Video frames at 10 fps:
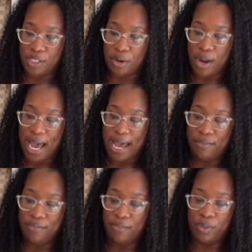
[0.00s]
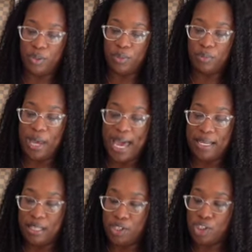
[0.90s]
So I've
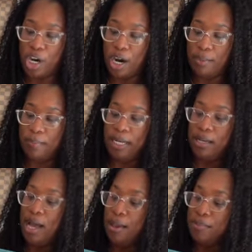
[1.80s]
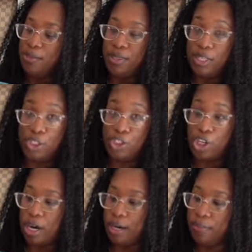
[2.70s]
added this charm, but it comes with this
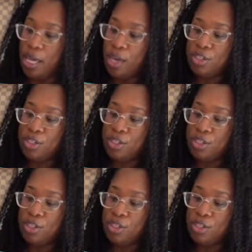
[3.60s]
charm.